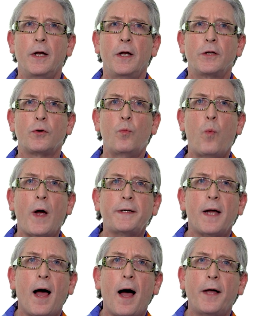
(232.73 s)
So what
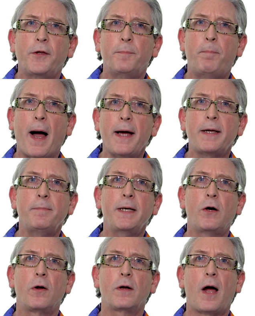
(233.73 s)
are the
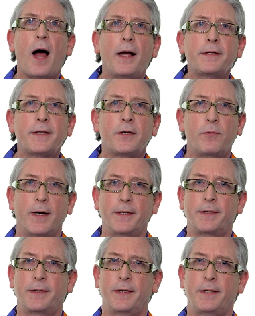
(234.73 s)
biochemical
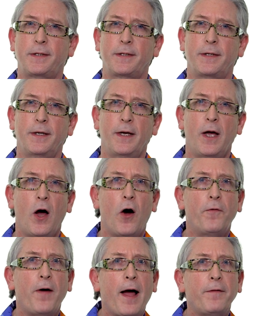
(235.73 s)
consequences
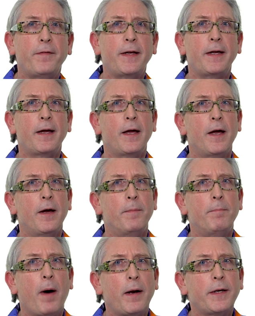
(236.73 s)
of having
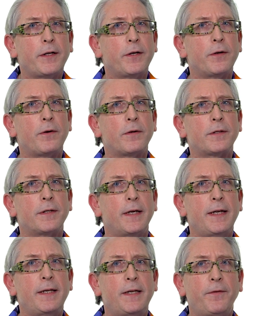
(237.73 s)
molecules
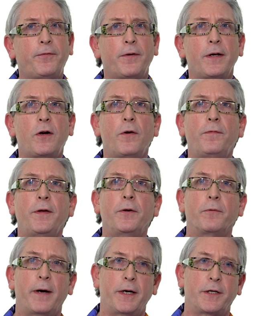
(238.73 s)
in different
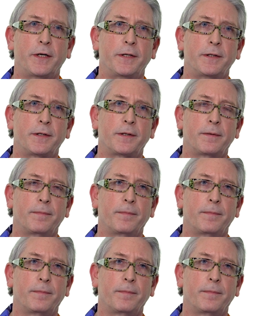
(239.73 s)
configurations?